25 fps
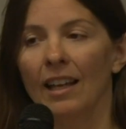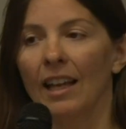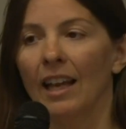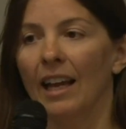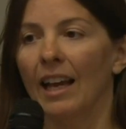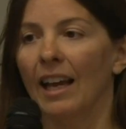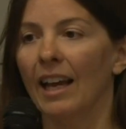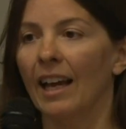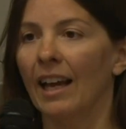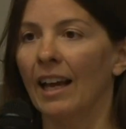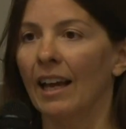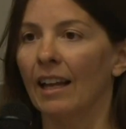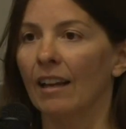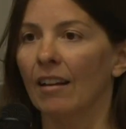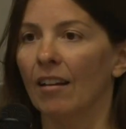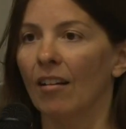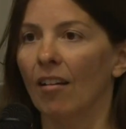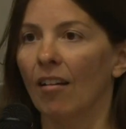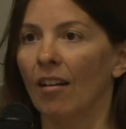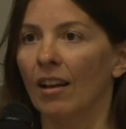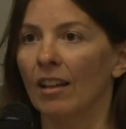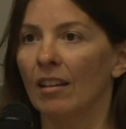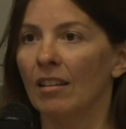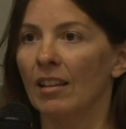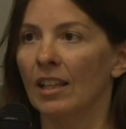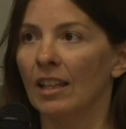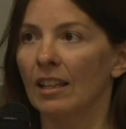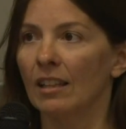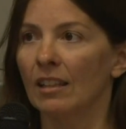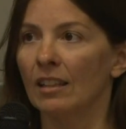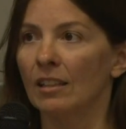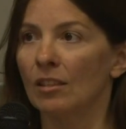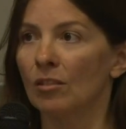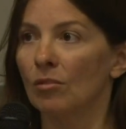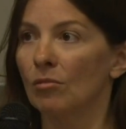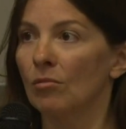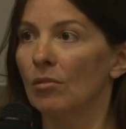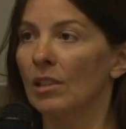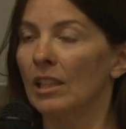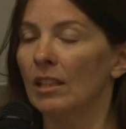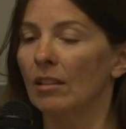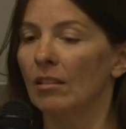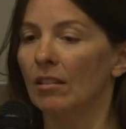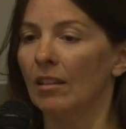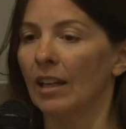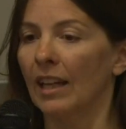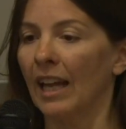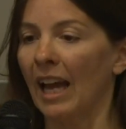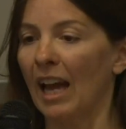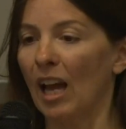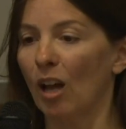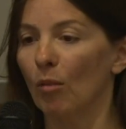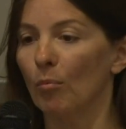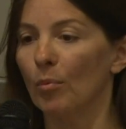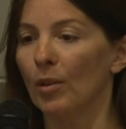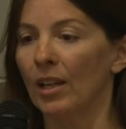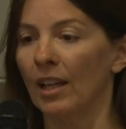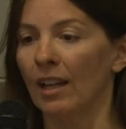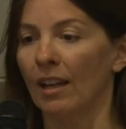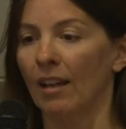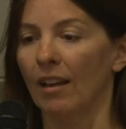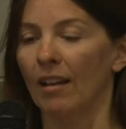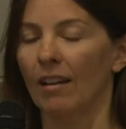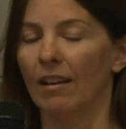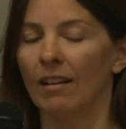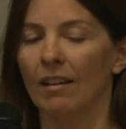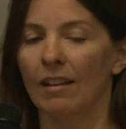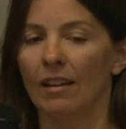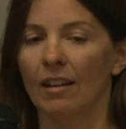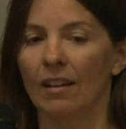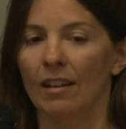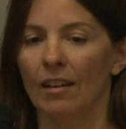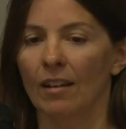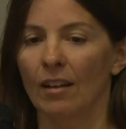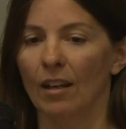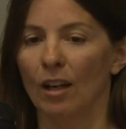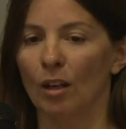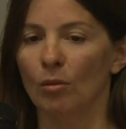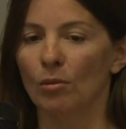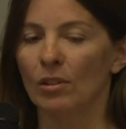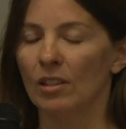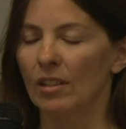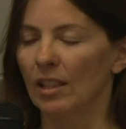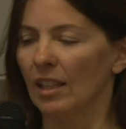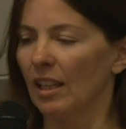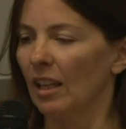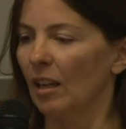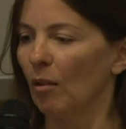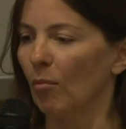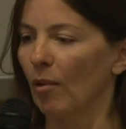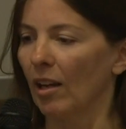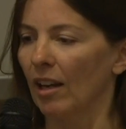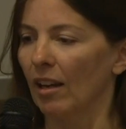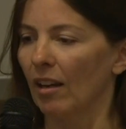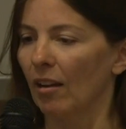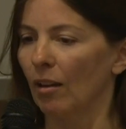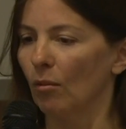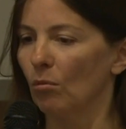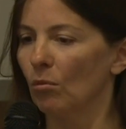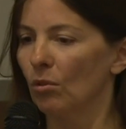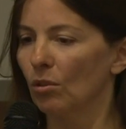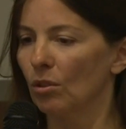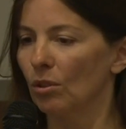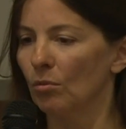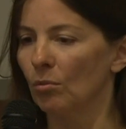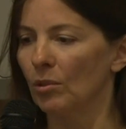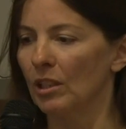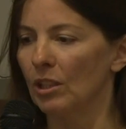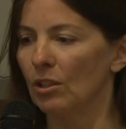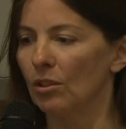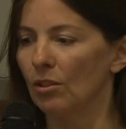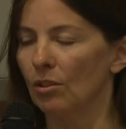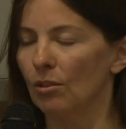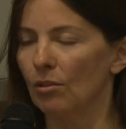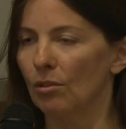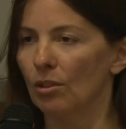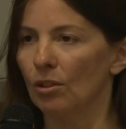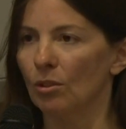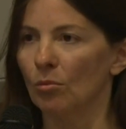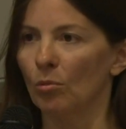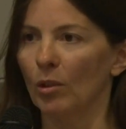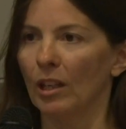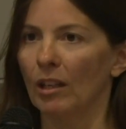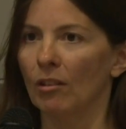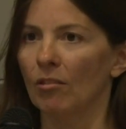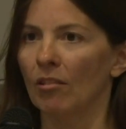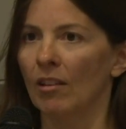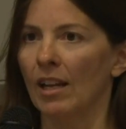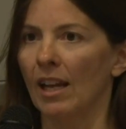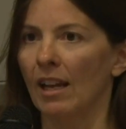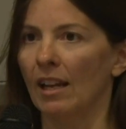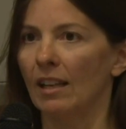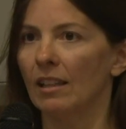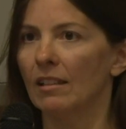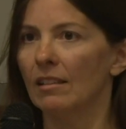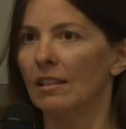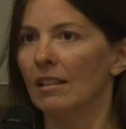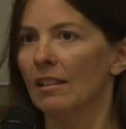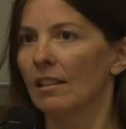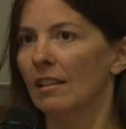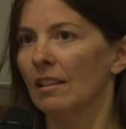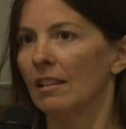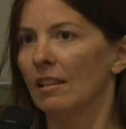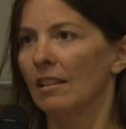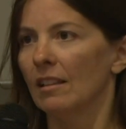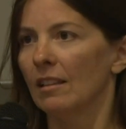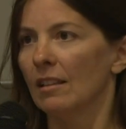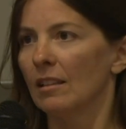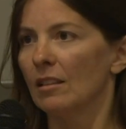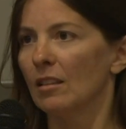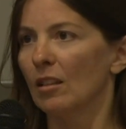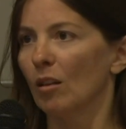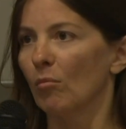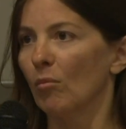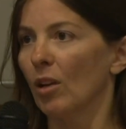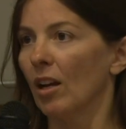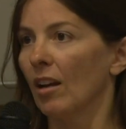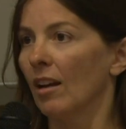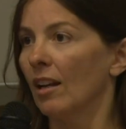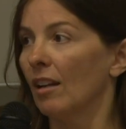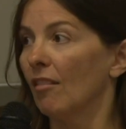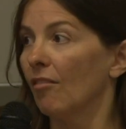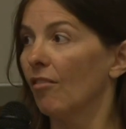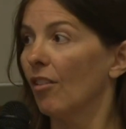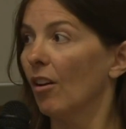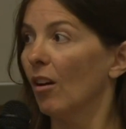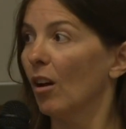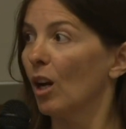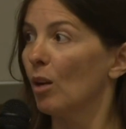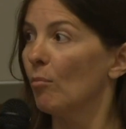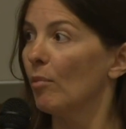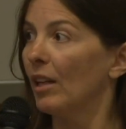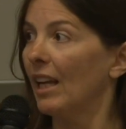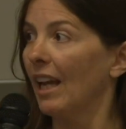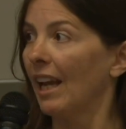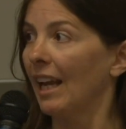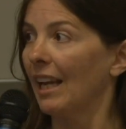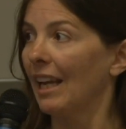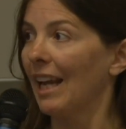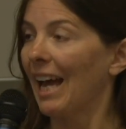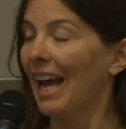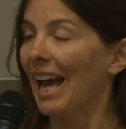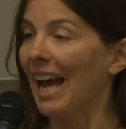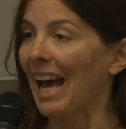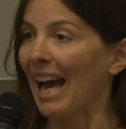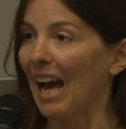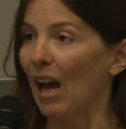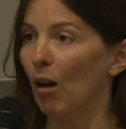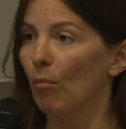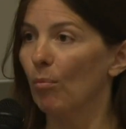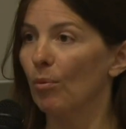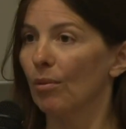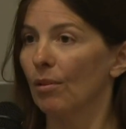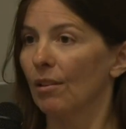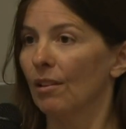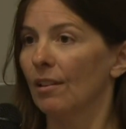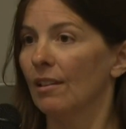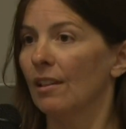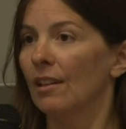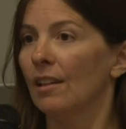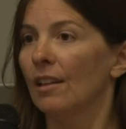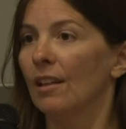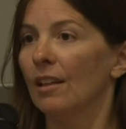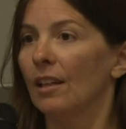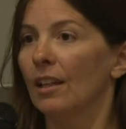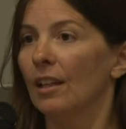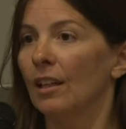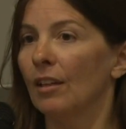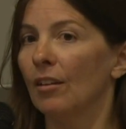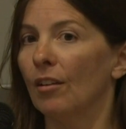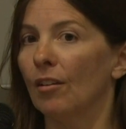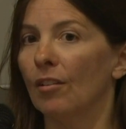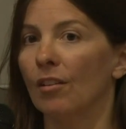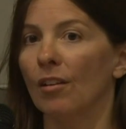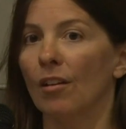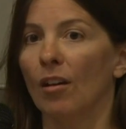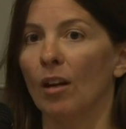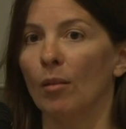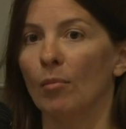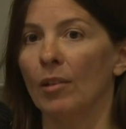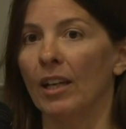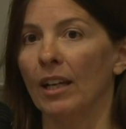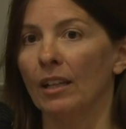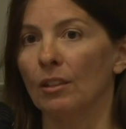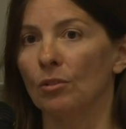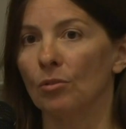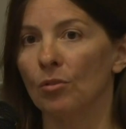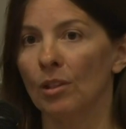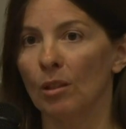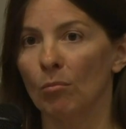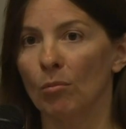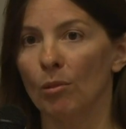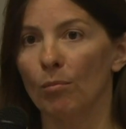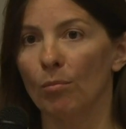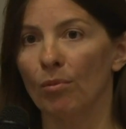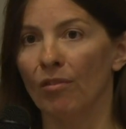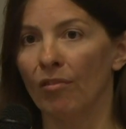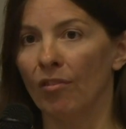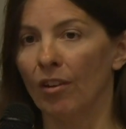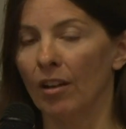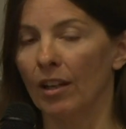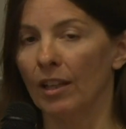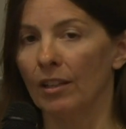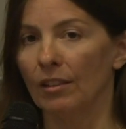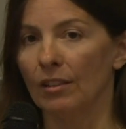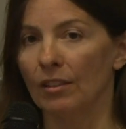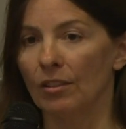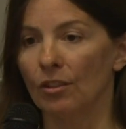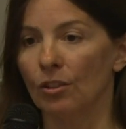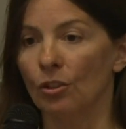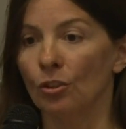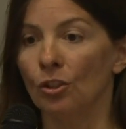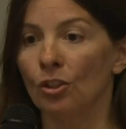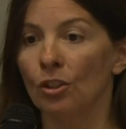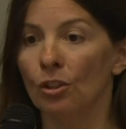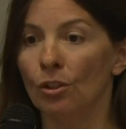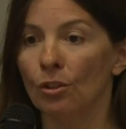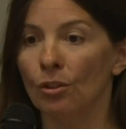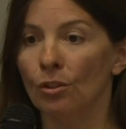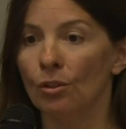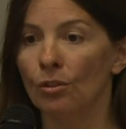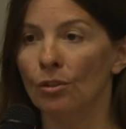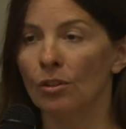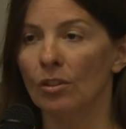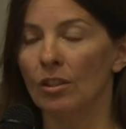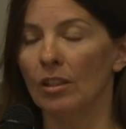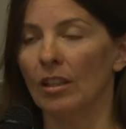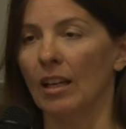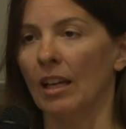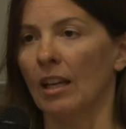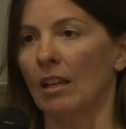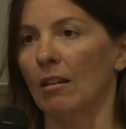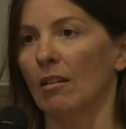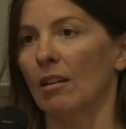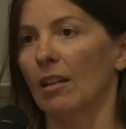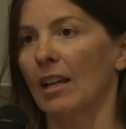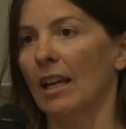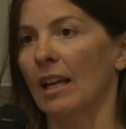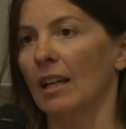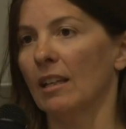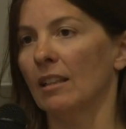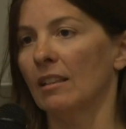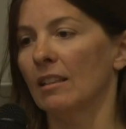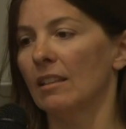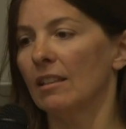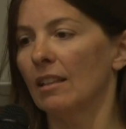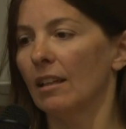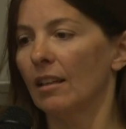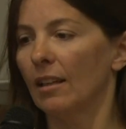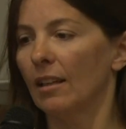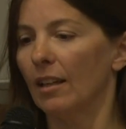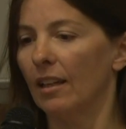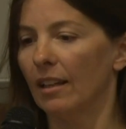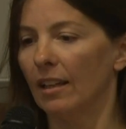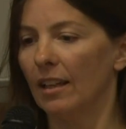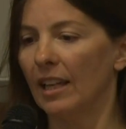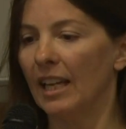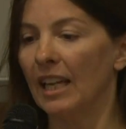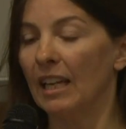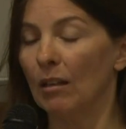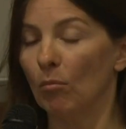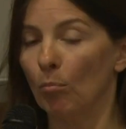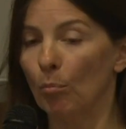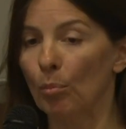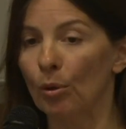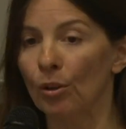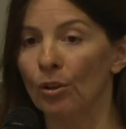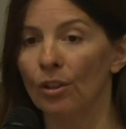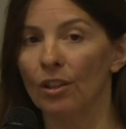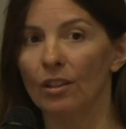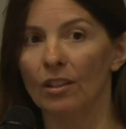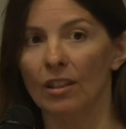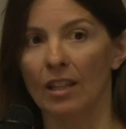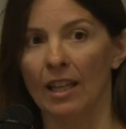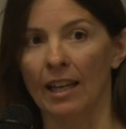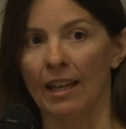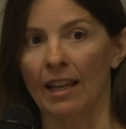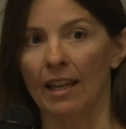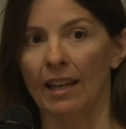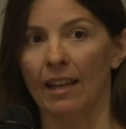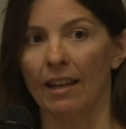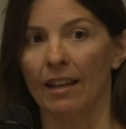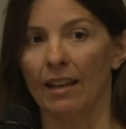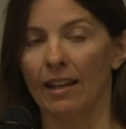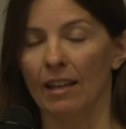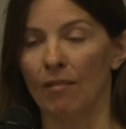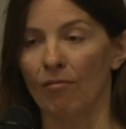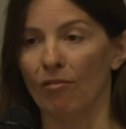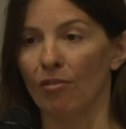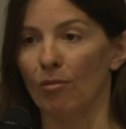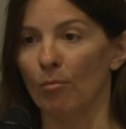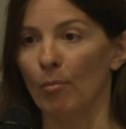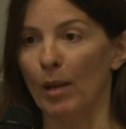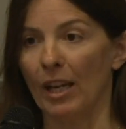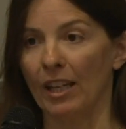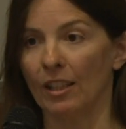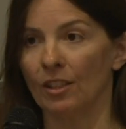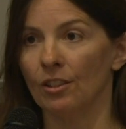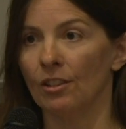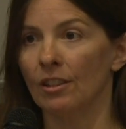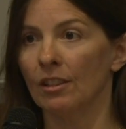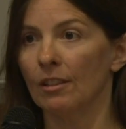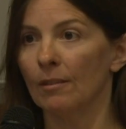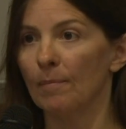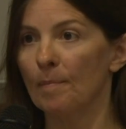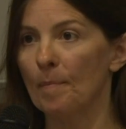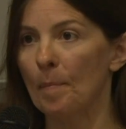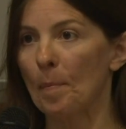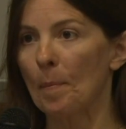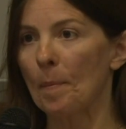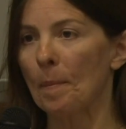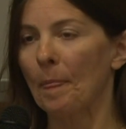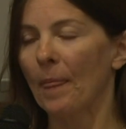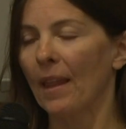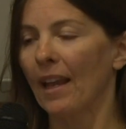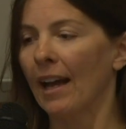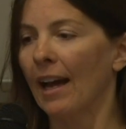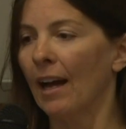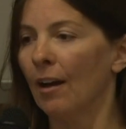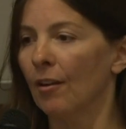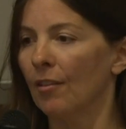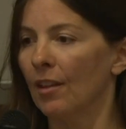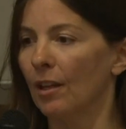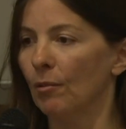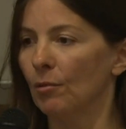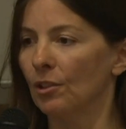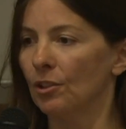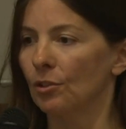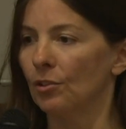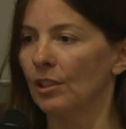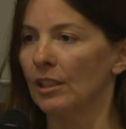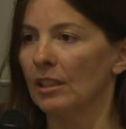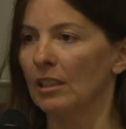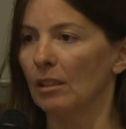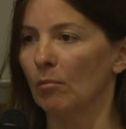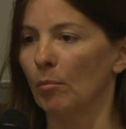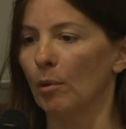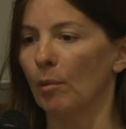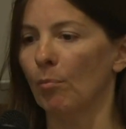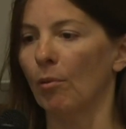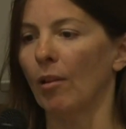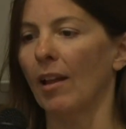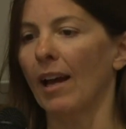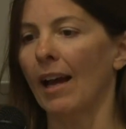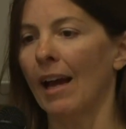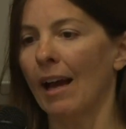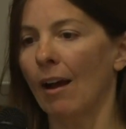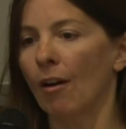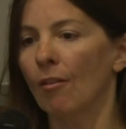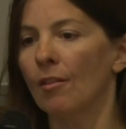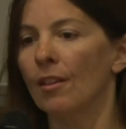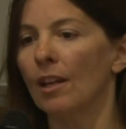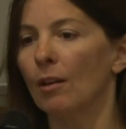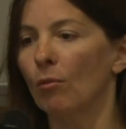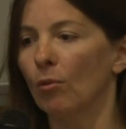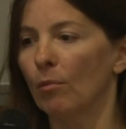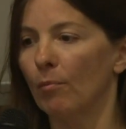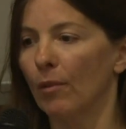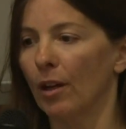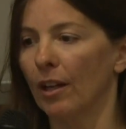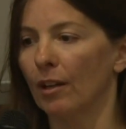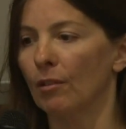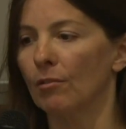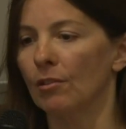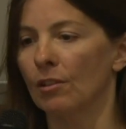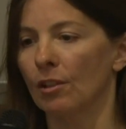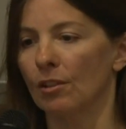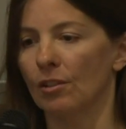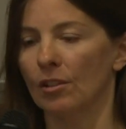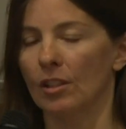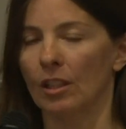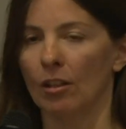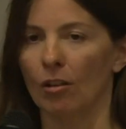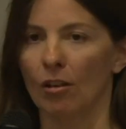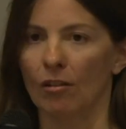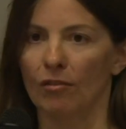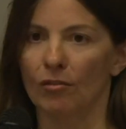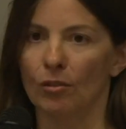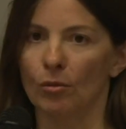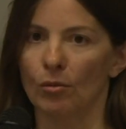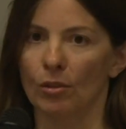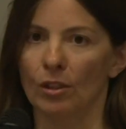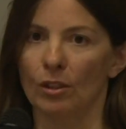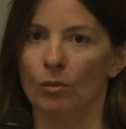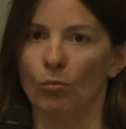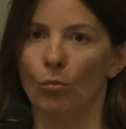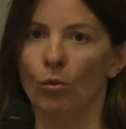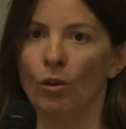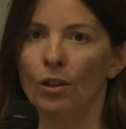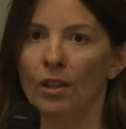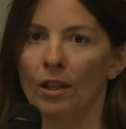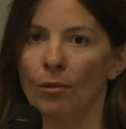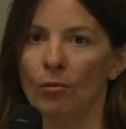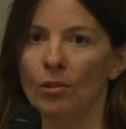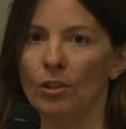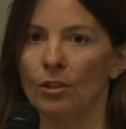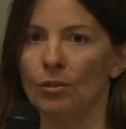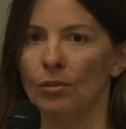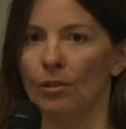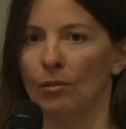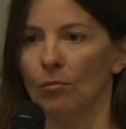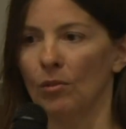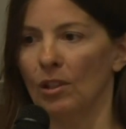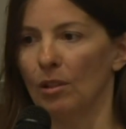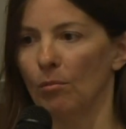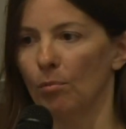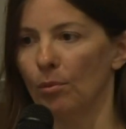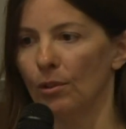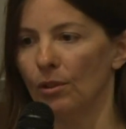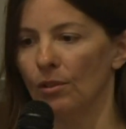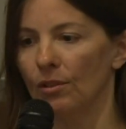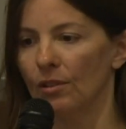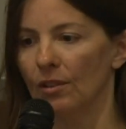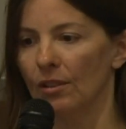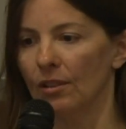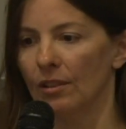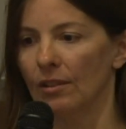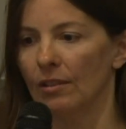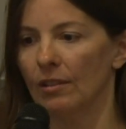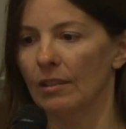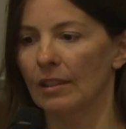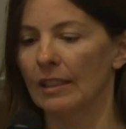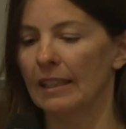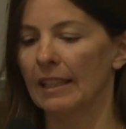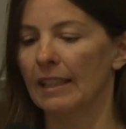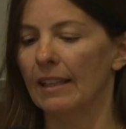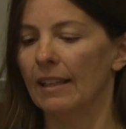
and I think there's a real gap here. I was thinking about it, like, what could we do? Could we create some kind of Ibogaine app, that Ibogaine treatment providers could use and input their information, how they were treating people, how they were microdosing afterwards, what they were doing with the boosters.